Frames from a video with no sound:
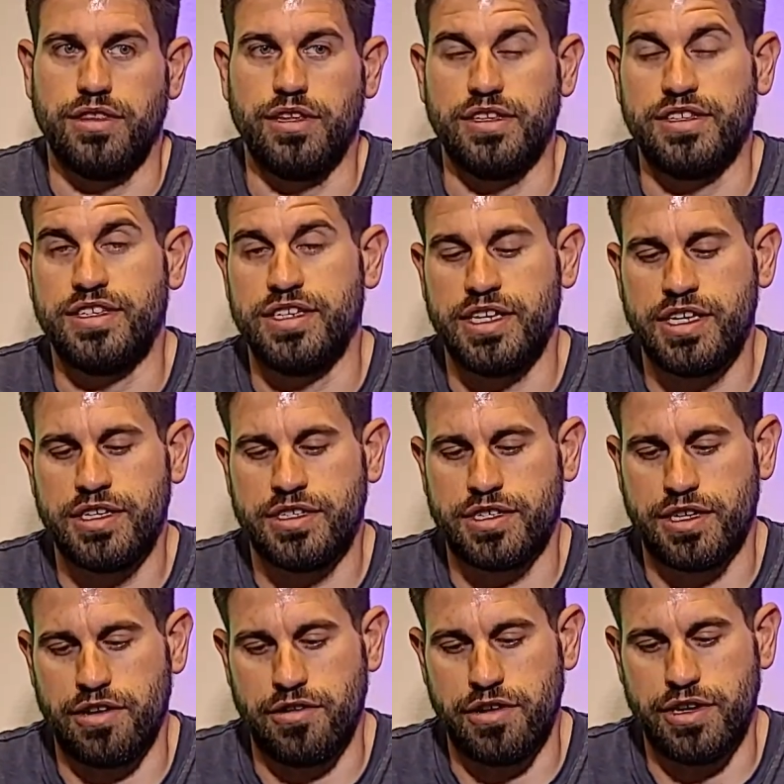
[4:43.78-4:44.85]
the D
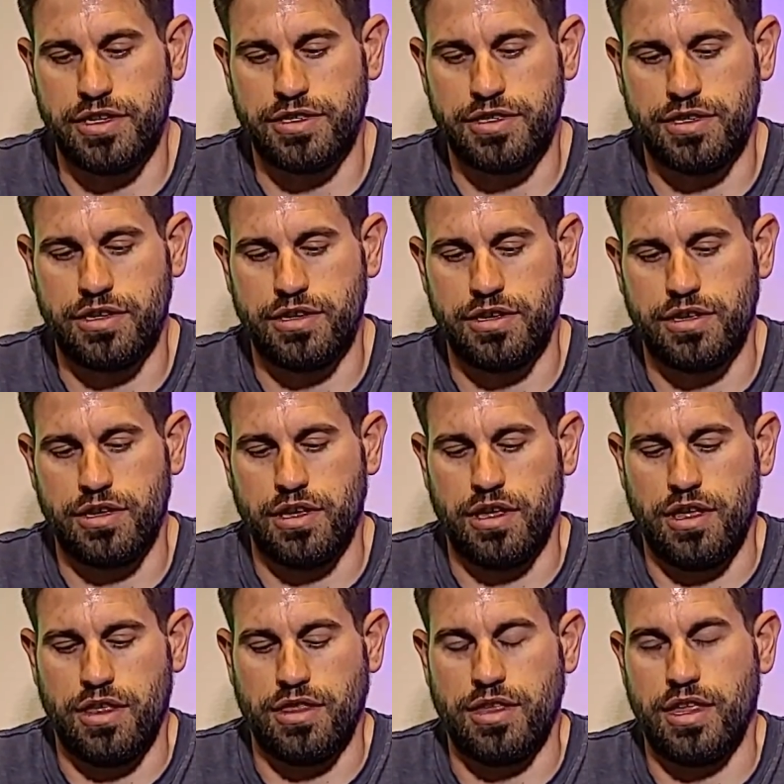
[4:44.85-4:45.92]
series,
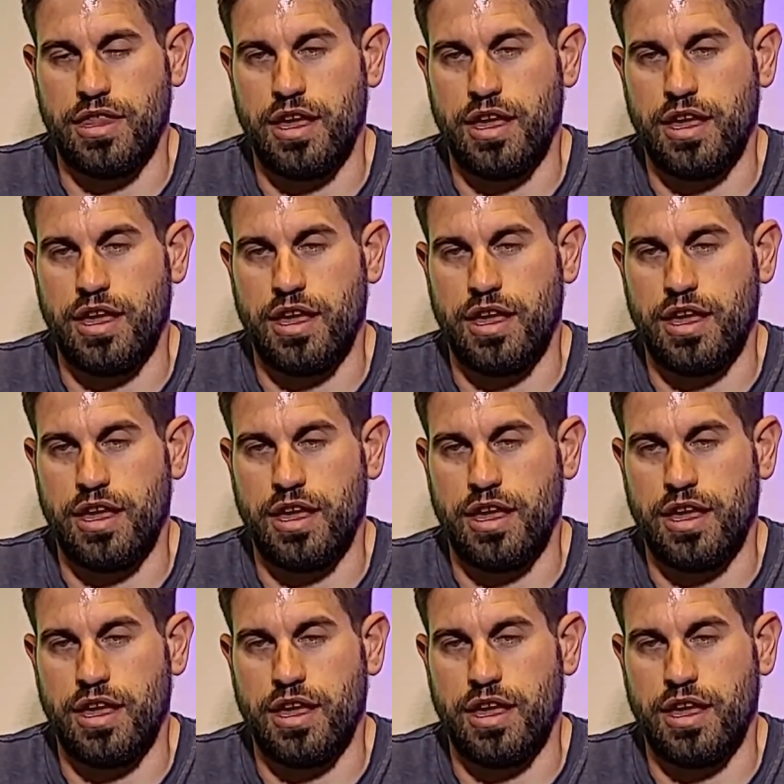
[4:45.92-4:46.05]
then